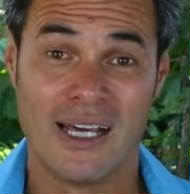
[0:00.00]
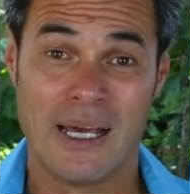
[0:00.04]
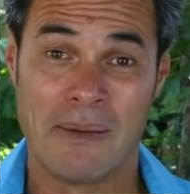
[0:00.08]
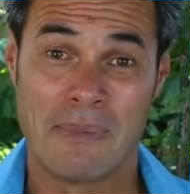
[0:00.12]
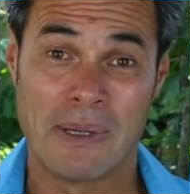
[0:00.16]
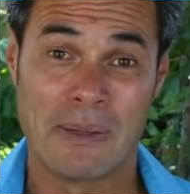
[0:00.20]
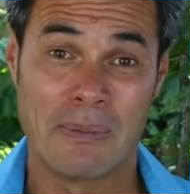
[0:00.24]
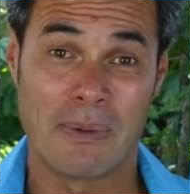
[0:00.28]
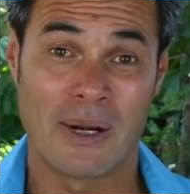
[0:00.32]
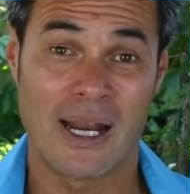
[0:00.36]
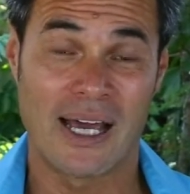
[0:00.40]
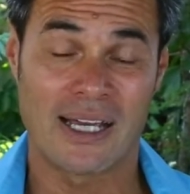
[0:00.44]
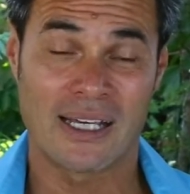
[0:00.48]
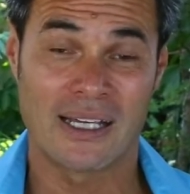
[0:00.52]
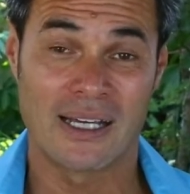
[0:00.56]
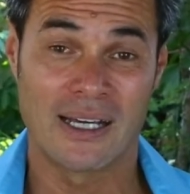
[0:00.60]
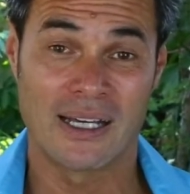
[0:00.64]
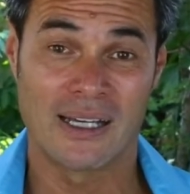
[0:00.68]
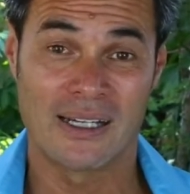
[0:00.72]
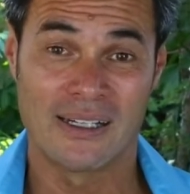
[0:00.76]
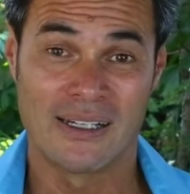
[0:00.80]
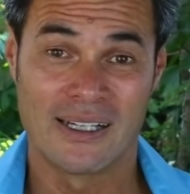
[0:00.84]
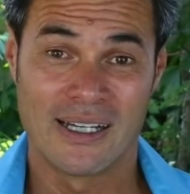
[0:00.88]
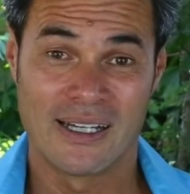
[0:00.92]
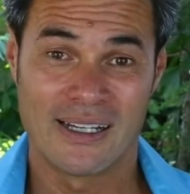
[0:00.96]
people like
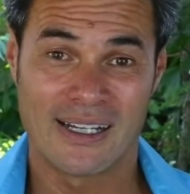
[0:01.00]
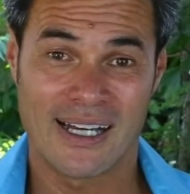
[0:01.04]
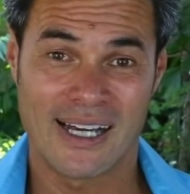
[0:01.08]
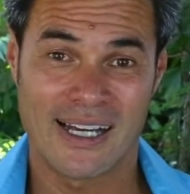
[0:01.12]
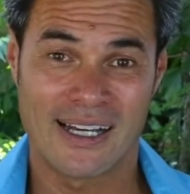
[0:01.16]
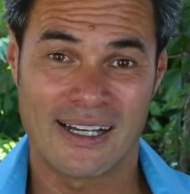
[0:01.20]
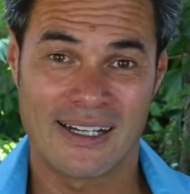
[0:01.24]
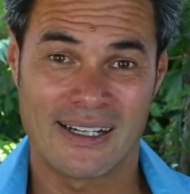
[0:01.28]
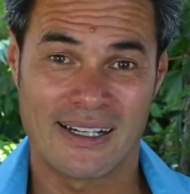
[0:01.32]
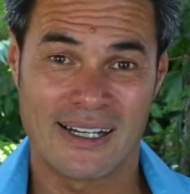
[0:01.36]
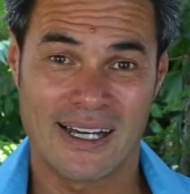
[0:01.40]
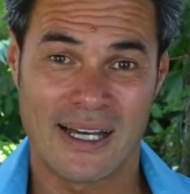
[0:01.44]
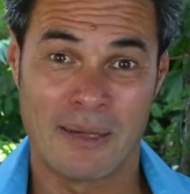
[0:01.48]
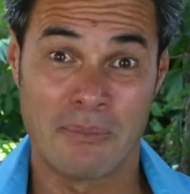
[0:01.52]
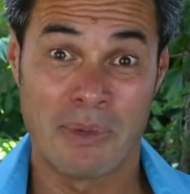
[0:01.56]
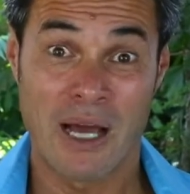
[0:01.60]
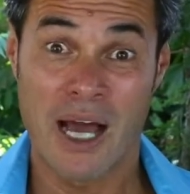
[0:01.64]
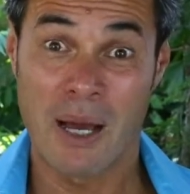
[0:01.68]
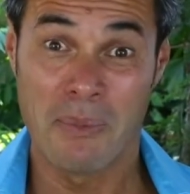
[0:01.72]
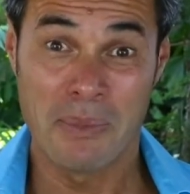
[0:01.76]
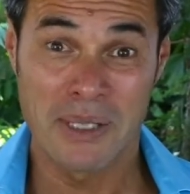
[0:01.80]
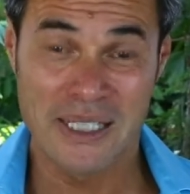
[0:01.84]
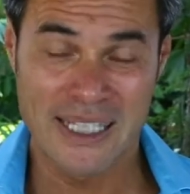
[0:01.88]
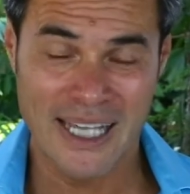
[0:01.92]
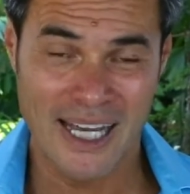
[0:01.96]

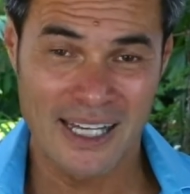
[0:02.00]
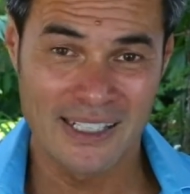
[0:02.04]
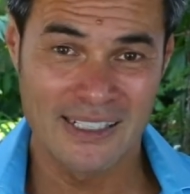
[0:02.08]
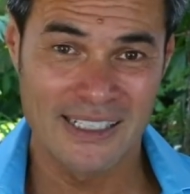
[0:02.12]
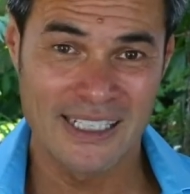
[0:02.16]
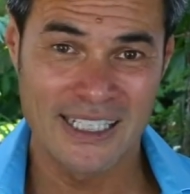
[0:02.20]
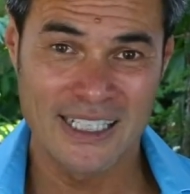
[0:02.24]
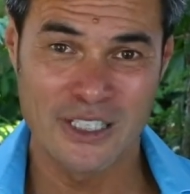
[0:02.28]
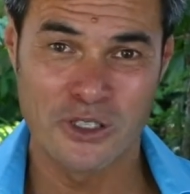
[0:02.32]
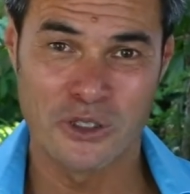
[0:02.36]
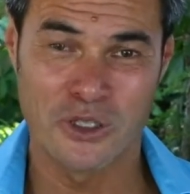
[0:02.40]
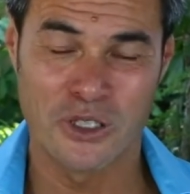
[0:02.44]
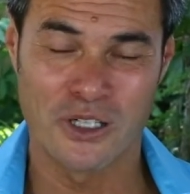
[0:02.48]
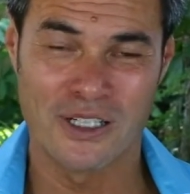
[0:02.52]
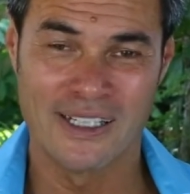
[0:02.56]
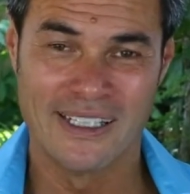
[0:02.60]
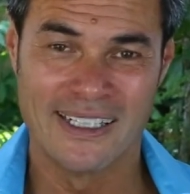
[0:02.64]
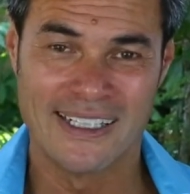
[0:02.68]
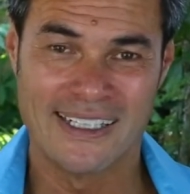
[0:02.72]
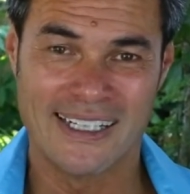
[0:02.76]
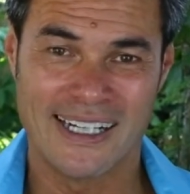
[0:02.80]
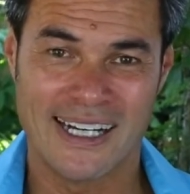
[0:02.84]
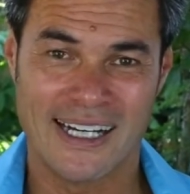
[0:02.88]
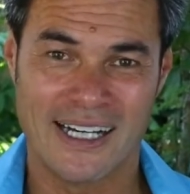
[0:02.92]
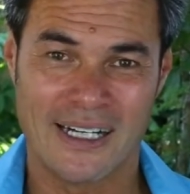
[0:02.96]
Mahatma Gandhi or
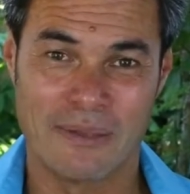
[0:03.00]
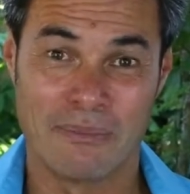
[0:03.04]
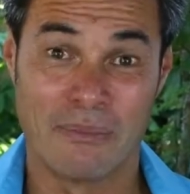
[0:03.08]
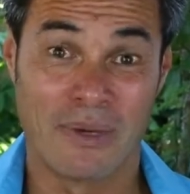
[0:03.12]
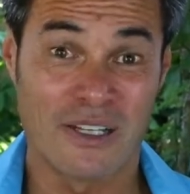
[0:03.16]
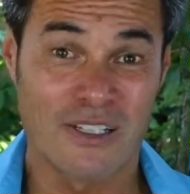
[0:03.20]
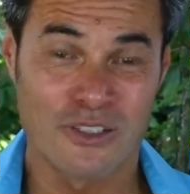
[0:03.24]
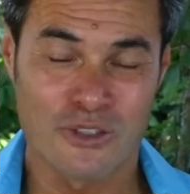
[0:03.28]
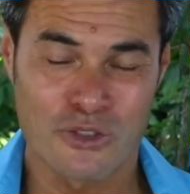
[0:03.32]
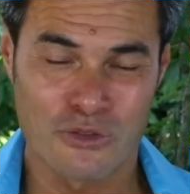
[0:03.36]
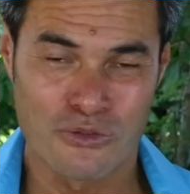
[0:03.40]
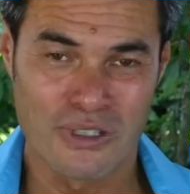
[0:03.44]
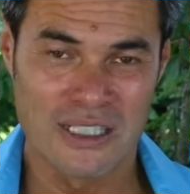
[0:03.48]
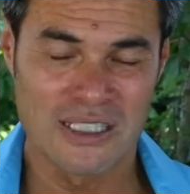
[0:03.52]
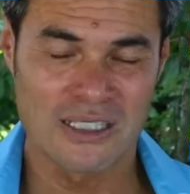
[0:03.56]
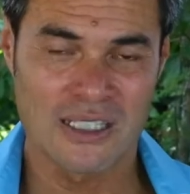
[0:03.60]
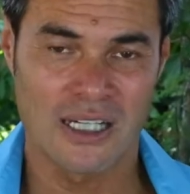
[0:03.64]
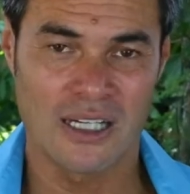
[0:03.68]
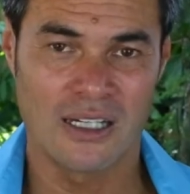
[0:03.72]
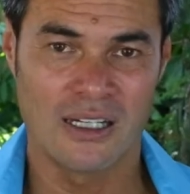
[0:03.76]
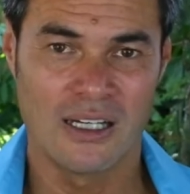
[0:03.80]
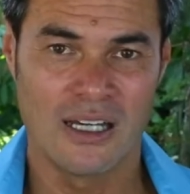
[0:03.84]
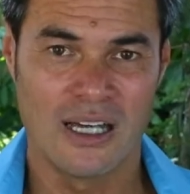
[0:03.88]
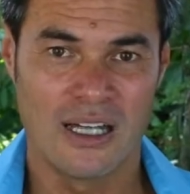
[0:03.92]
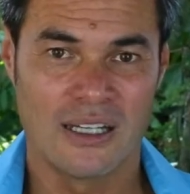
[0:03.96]
Mother
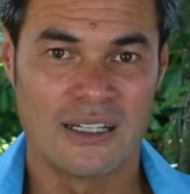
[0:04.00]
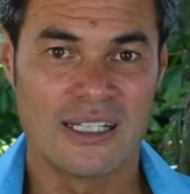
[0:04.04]
Teresa.